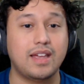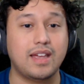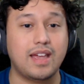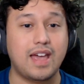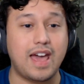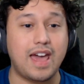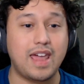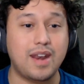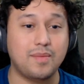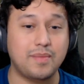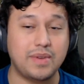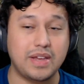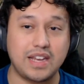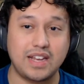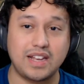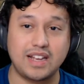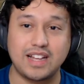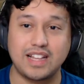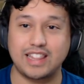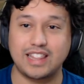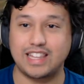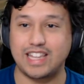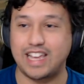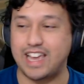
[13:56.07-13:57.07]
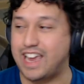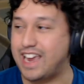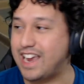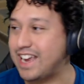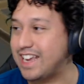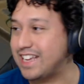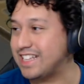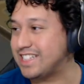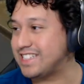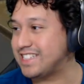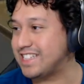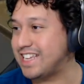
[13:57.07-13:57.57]
enemy, like,
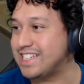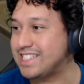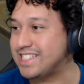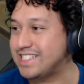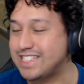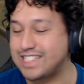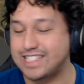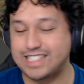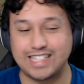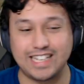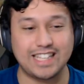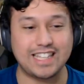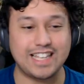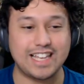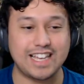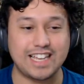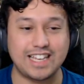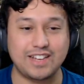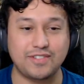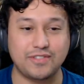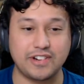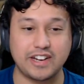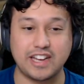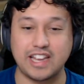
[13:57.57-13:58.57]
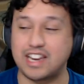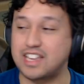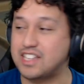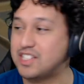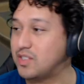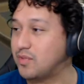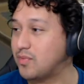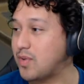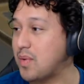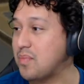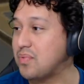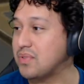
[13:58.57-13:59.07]
it's nice to see that we're getting
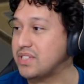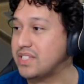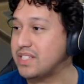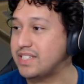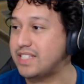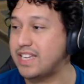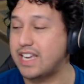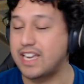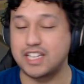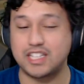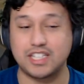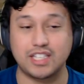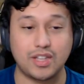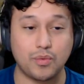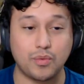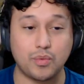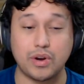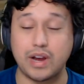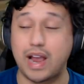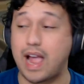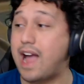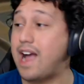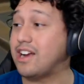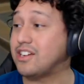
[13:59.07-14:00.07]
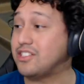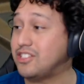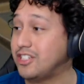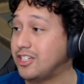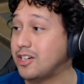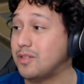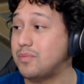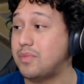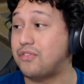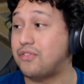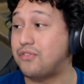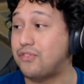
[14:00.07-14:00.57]
some representation that we're actually
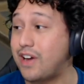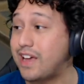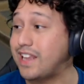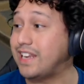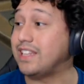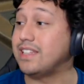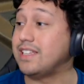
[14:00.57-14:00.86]
going to be fighting